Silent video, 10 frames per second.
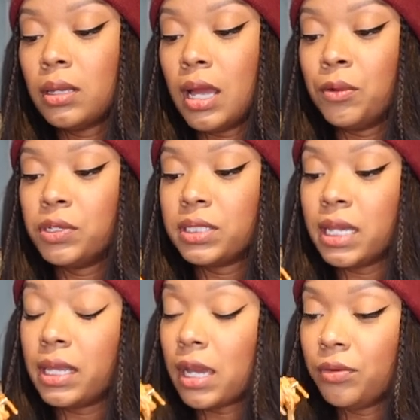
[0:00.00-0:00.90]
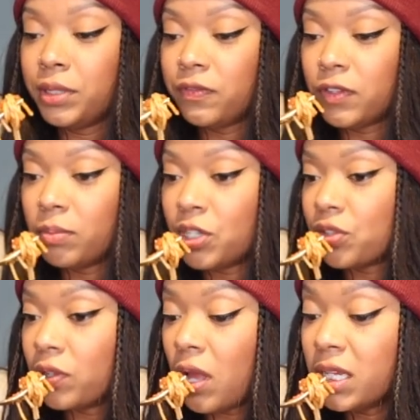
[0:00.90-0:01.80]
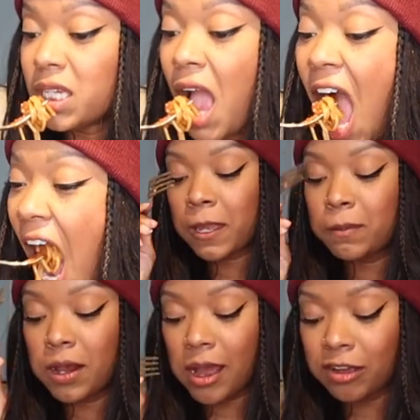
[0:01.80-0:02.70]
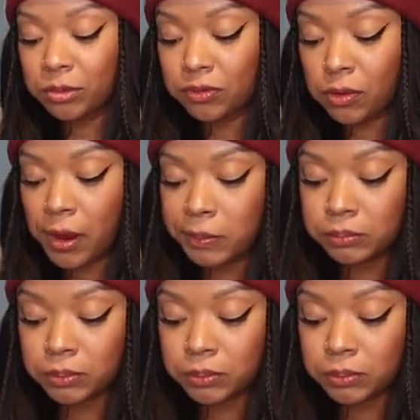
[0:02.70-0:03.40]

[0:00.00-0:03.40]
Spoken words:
I will say, like, I don't really feel much of a loss. But I have before.